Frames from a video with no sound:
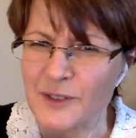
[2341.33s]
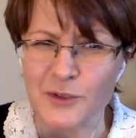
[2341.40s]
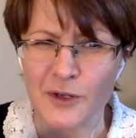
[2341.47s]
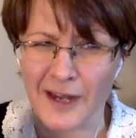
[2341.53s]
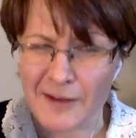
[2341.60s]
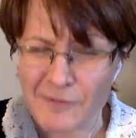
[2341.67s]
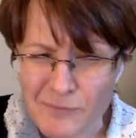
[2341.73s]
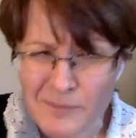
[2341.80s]

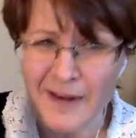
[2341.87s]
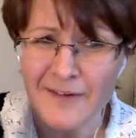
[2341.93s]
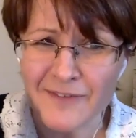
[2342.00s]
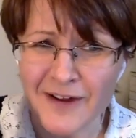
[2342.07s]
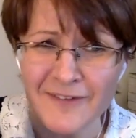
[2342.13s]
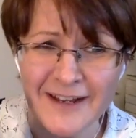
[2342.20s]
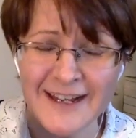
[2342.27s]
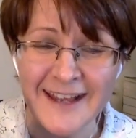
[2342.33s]
drug I
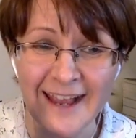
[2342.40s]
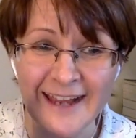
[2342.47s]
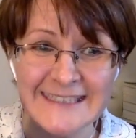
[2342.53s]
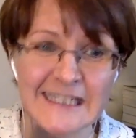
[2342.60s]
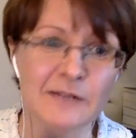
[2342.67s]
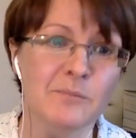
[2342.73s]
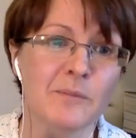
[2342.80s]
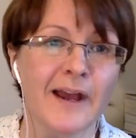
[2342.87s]
very
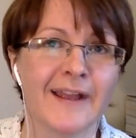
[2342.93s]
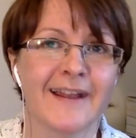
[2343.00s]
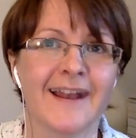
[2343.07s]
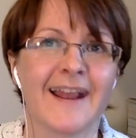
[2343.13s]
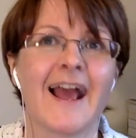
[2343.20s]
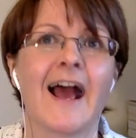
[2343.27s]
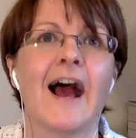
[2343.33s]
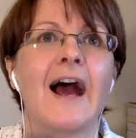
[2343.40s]
occasionally might
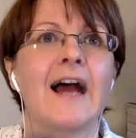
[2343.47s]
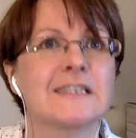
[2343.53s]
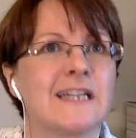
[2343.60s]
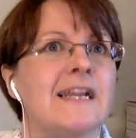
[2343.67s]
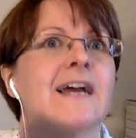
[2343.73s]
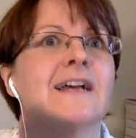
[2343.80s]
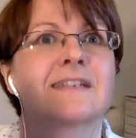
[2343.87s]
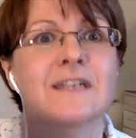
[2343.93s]

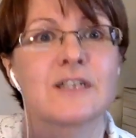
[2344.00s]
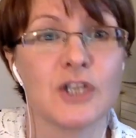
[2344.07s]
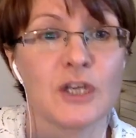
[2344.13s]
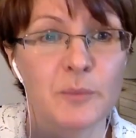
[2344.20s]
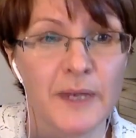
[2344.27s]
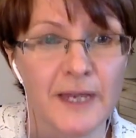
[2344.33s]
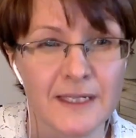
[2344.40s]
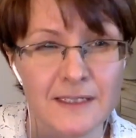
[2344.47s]
actually ask a
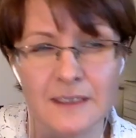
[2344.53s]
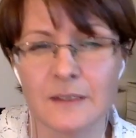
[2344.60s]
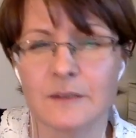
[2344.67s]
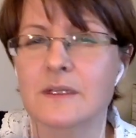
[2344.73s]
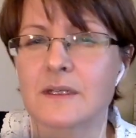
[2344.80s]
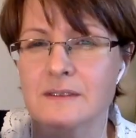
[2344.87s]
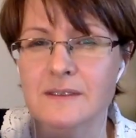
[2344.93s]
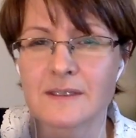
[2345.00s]
GP to use,
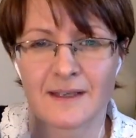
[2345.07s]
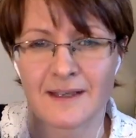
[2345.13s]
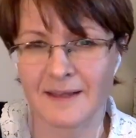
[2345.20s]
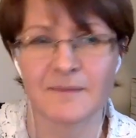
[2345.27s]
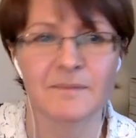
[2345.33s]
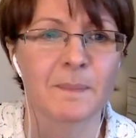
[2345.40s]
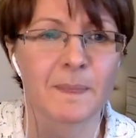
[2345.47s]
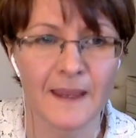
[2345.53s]
because
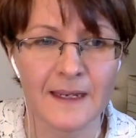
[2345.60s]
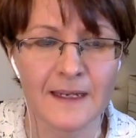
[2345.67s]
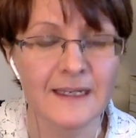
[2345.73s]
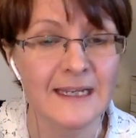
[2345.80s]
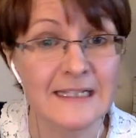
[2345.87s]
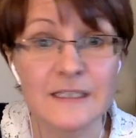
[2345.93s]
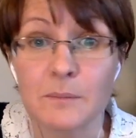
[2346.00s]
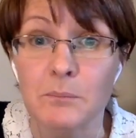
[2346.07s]
it
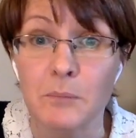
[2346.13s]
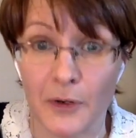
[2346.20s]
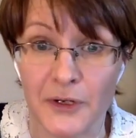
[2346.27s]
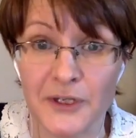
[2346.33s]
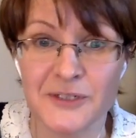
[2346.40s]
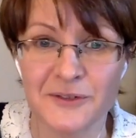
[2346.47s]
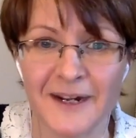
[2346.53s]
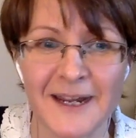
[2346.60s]
needs some
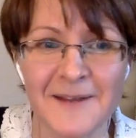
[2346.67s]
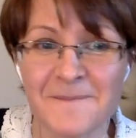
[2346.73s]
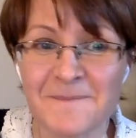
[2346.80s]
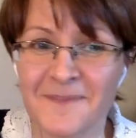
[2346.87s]
monitoring.